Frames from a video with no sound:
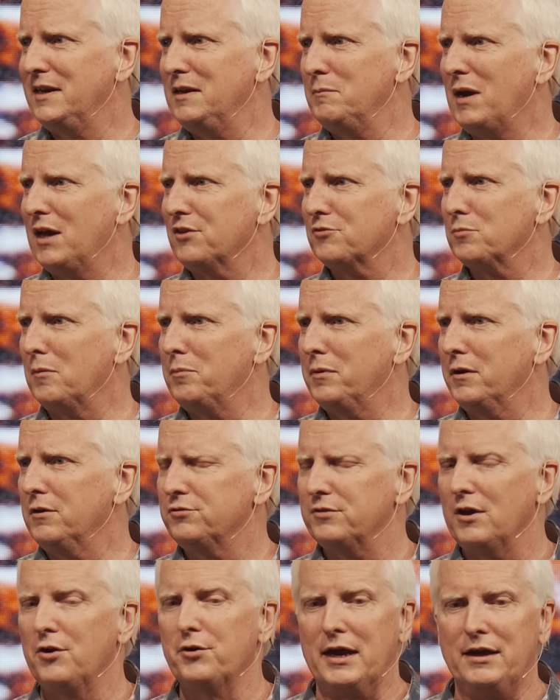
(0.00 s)
Any basketball
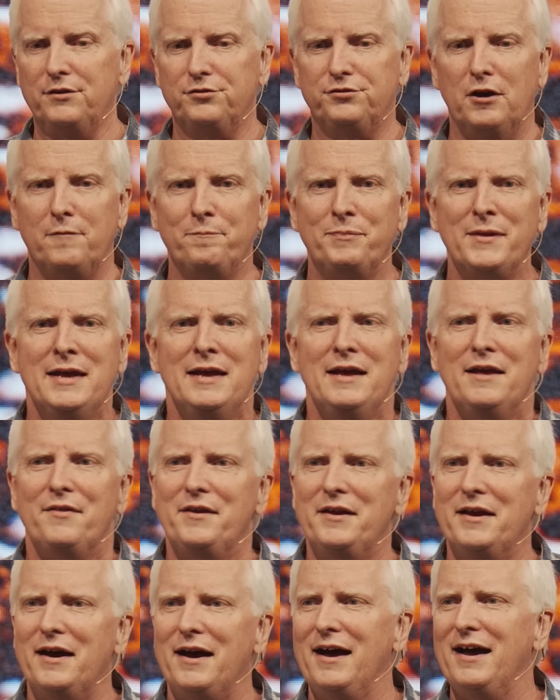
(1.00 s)
players? Okay, so
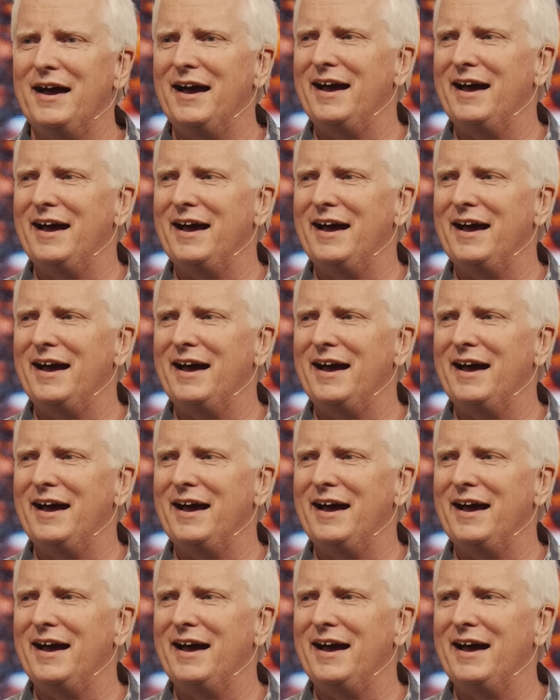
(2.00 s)
the, uh,